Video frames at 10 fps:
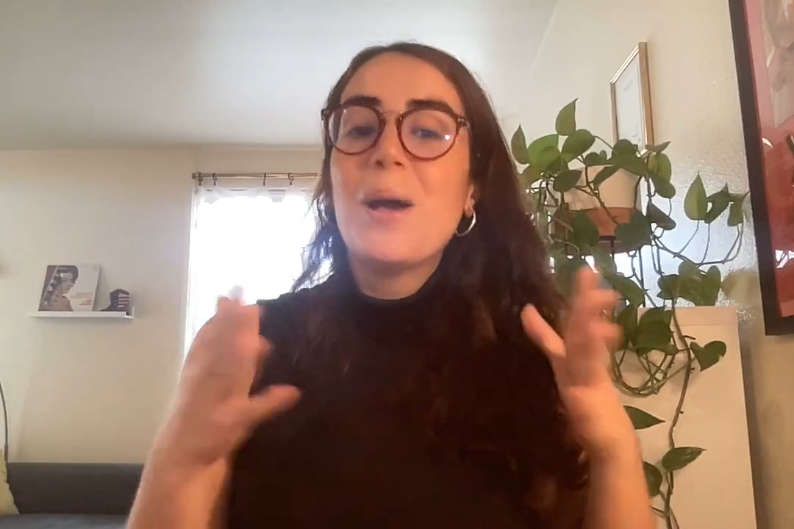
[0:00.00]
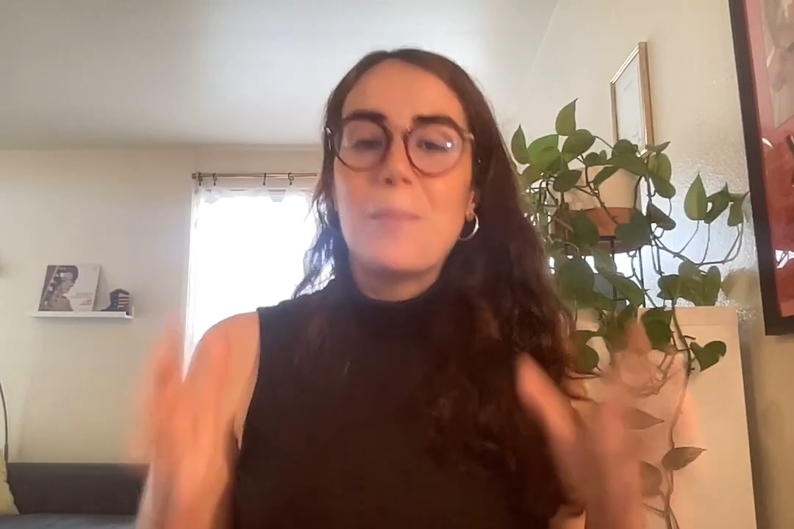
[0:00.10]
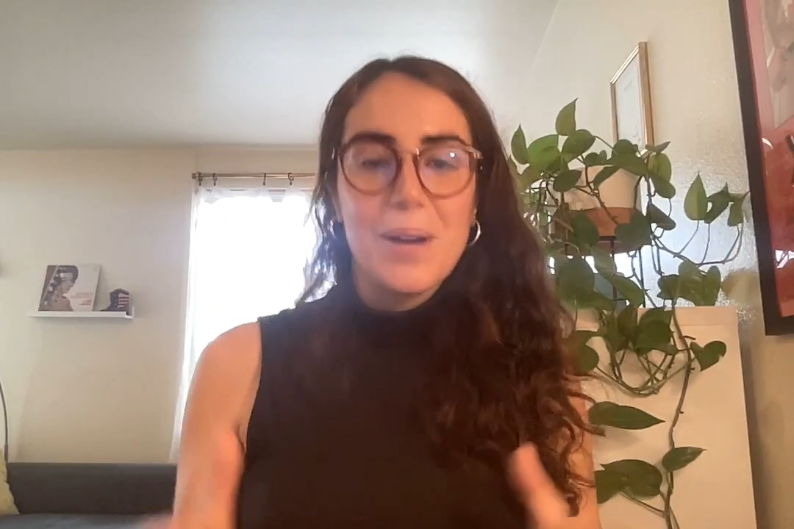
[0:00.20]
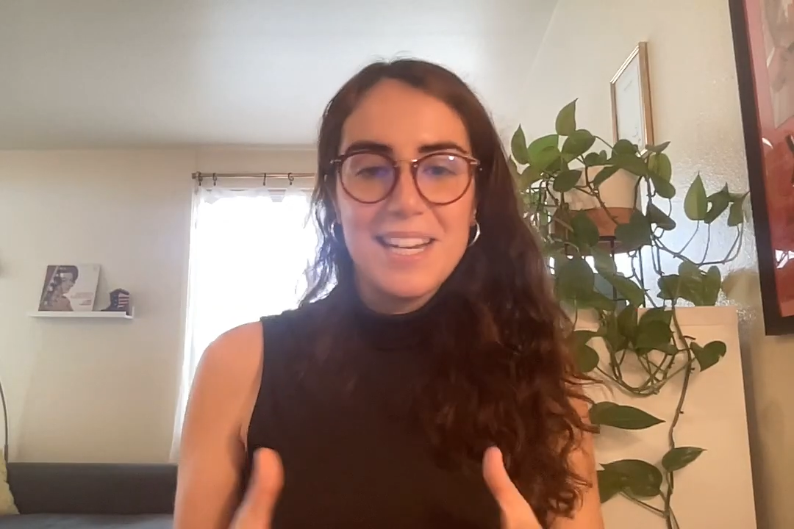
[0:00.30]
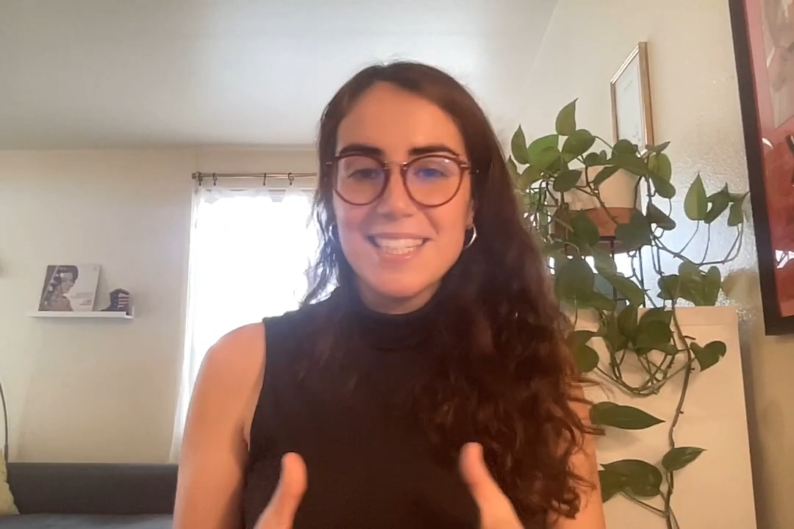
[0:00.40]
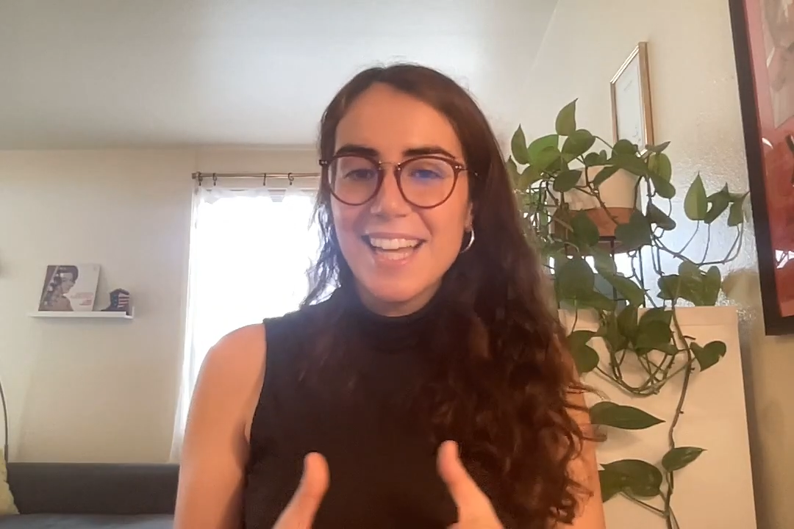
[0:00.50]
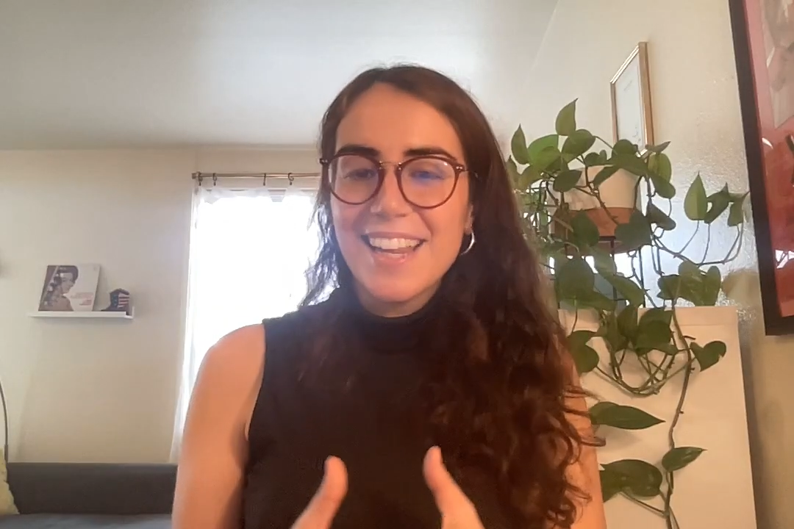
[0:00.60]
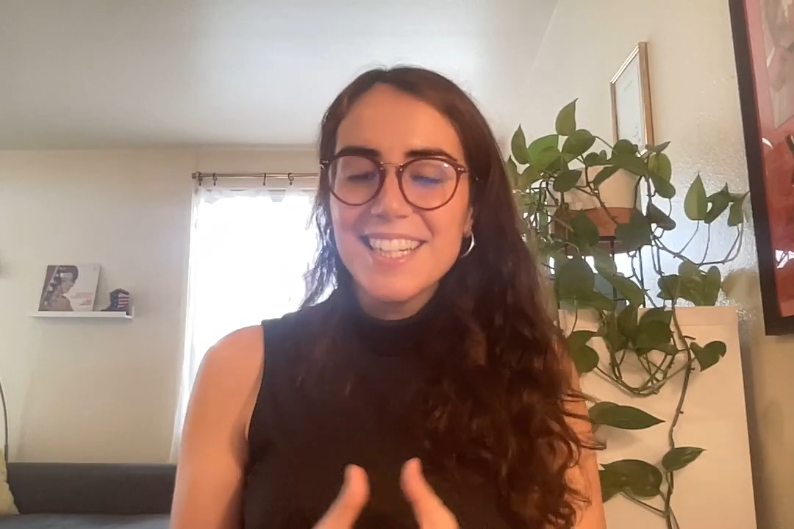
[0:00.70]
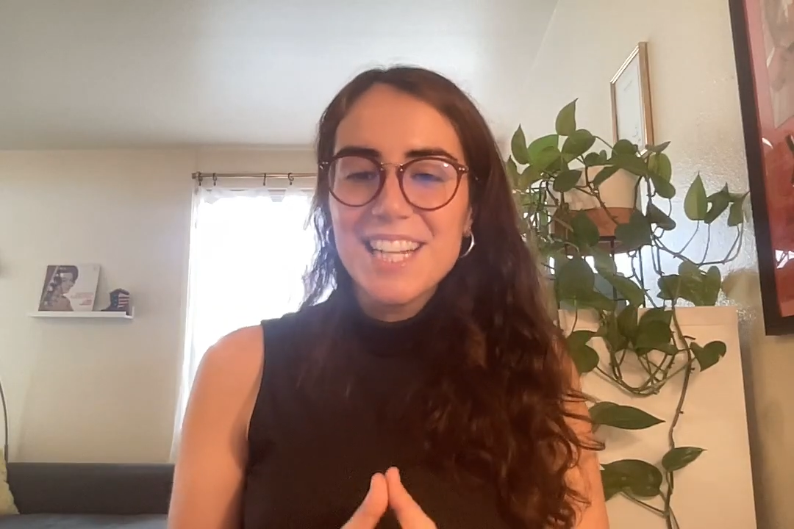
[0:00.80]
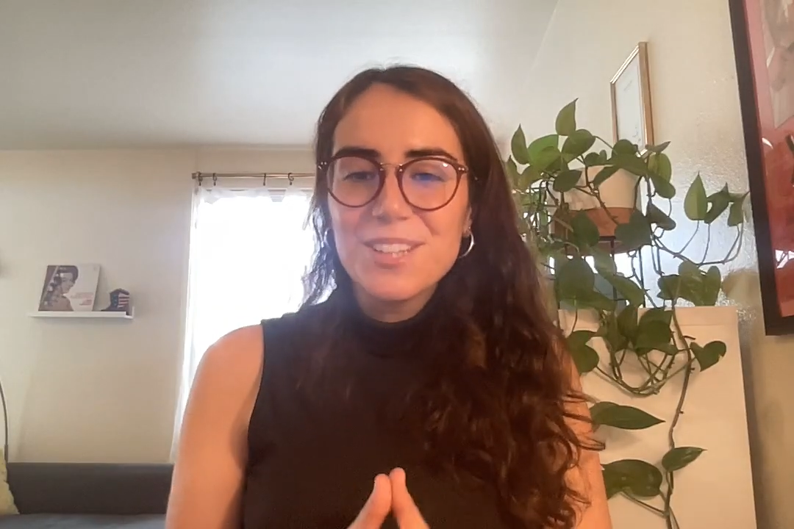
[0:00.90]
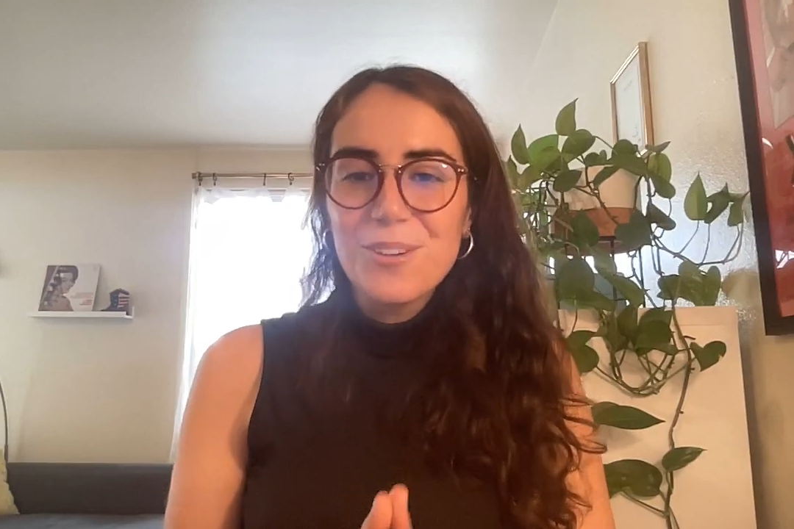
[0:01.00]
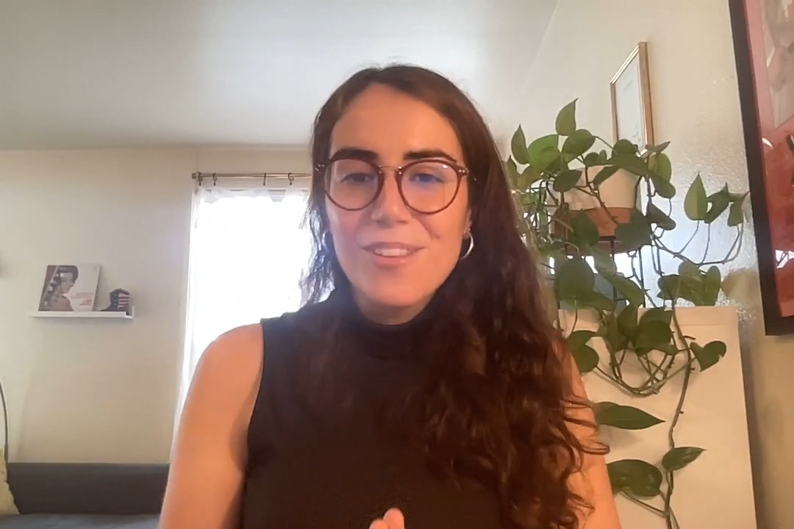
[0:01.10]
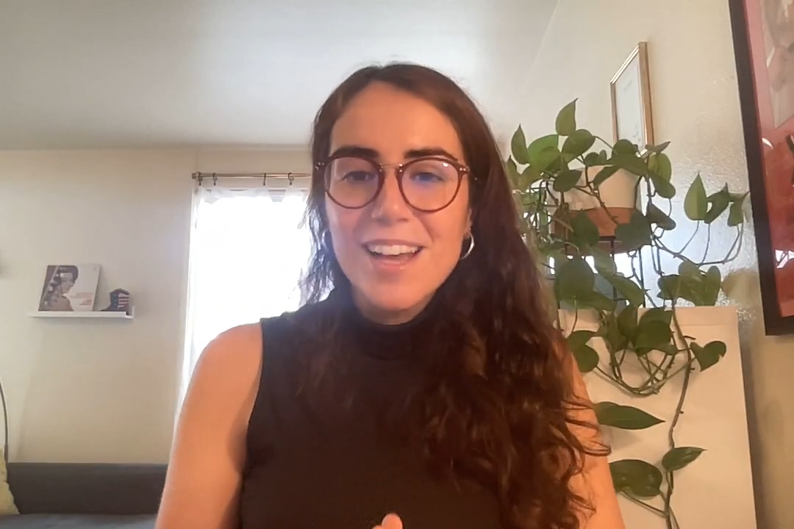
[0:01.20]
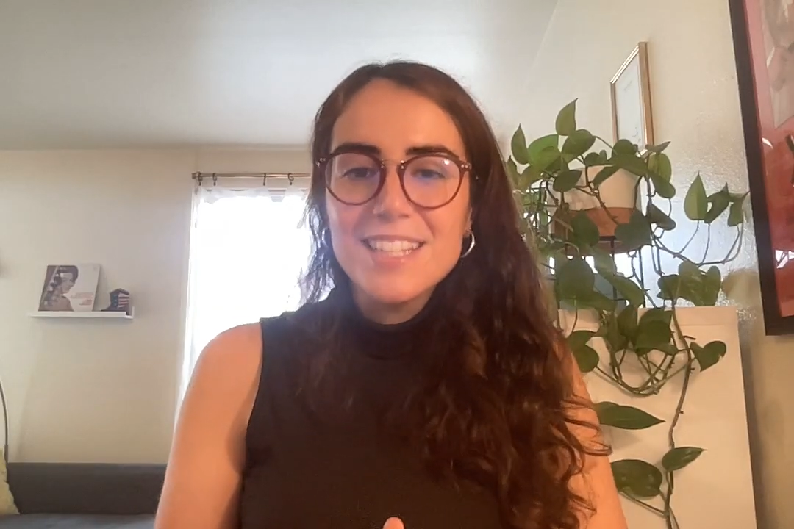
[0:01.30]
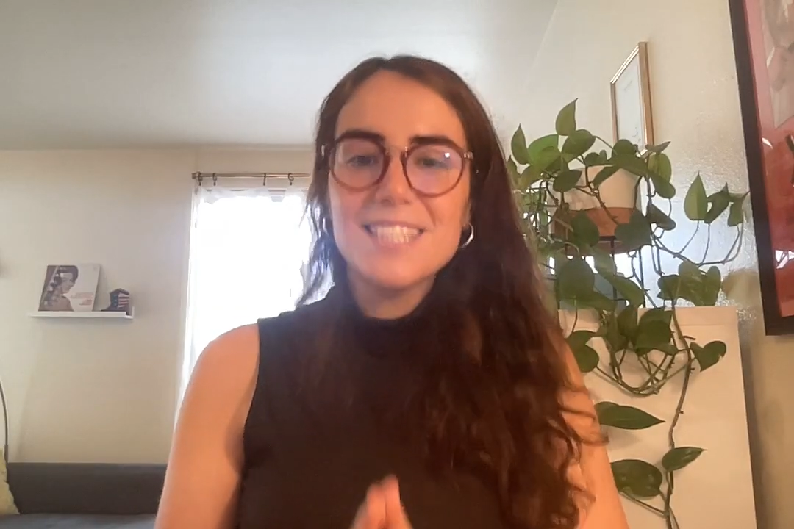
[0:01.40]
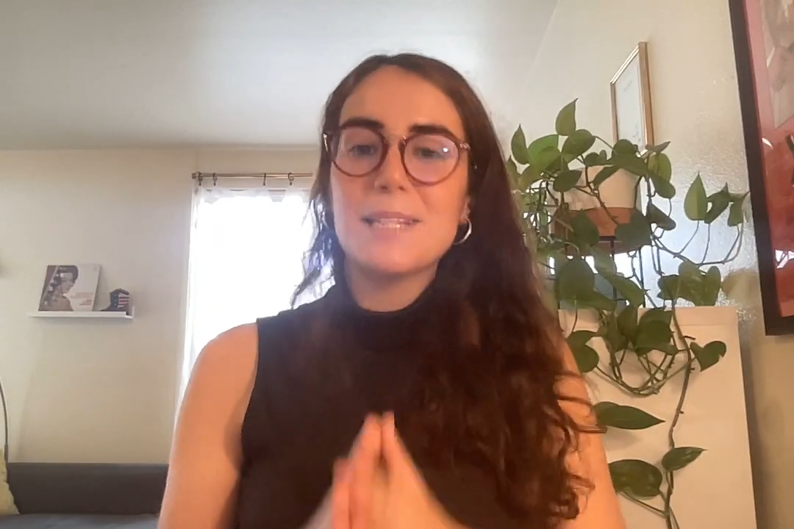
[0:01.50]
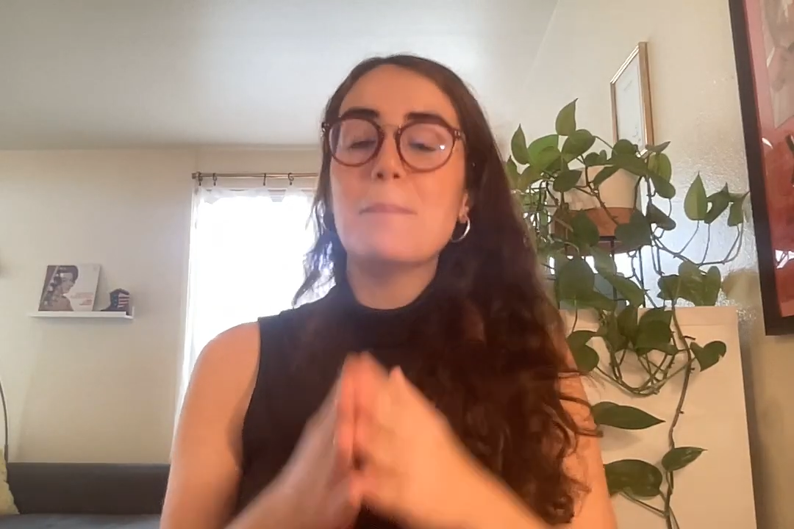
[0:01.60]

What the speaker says: Buenas tardes a todas.